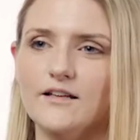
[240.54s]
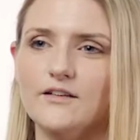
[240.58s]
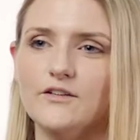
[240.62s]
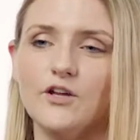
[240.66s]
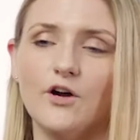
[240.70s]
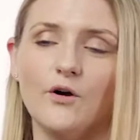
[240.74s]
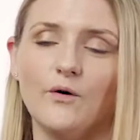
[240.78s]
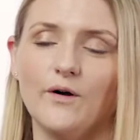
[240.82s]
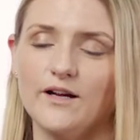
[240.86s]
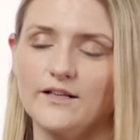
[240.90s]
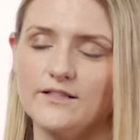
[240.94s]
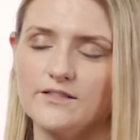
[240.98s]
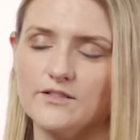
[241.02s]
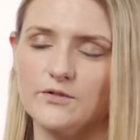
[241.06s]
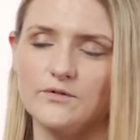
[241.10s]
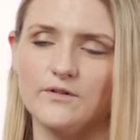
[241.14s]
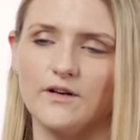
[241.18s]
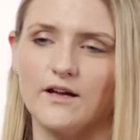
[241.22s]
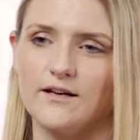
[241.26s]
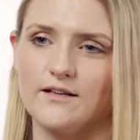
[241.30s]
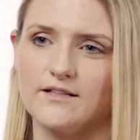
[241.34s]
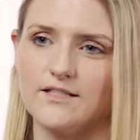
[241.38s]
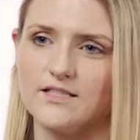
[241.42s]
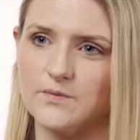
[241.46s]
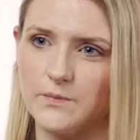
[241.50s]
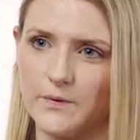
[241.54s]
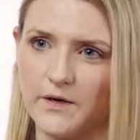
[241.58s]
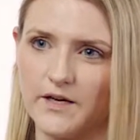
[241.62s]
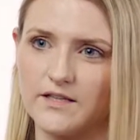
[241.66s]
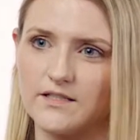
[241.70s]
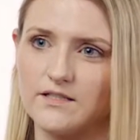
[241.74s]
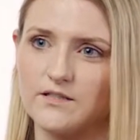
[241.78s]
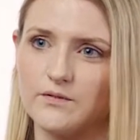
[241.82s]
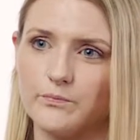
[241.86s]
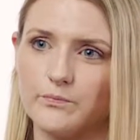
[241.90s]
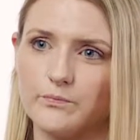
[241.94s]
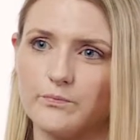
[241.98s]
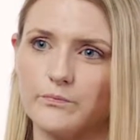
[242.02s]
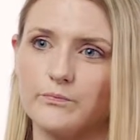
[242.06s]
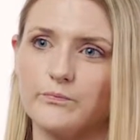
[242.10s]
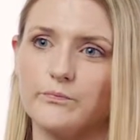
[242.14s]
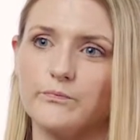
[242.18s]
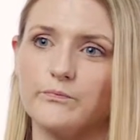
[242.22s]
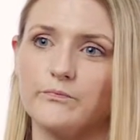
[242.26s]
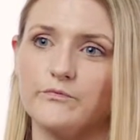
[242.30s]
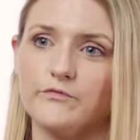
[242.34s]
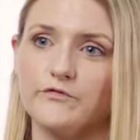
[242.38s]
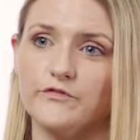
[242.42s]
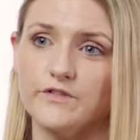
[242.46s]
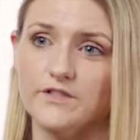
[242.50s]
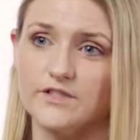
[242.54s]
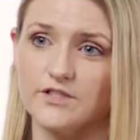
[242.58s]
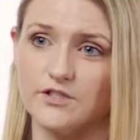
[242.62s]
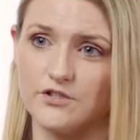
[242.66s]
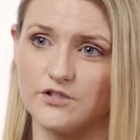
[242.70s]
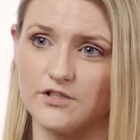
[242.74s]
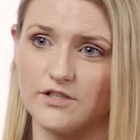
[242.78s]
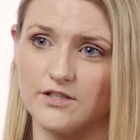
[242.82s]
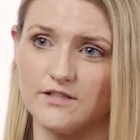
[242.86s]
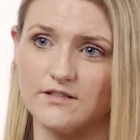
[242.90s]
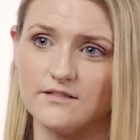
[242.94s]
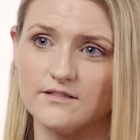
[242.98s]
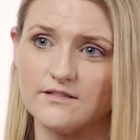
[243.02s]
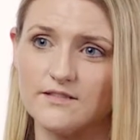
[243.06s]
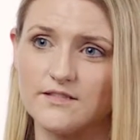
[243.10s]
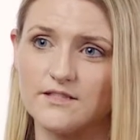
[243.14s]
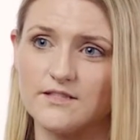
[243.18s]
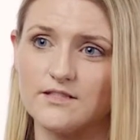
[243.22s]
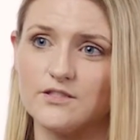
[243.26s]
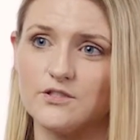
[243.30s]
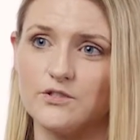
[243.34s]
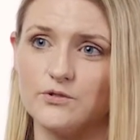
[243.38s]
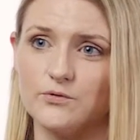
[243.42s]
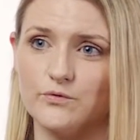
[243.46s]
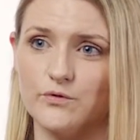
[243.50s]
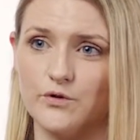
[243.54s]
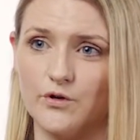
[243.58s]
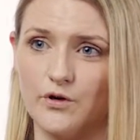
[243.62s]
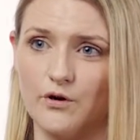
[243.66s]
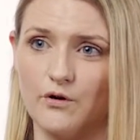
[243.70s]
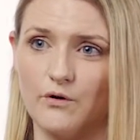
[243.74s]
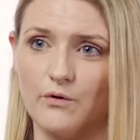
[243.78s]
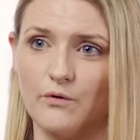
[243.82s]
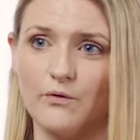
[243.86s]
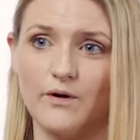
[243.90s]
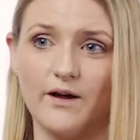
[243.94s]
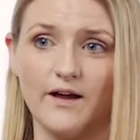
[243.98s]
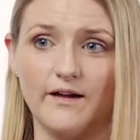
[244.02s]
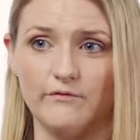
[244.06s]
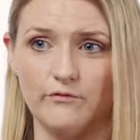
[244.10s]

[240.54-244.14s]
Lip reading: No, I do not expect physicians to know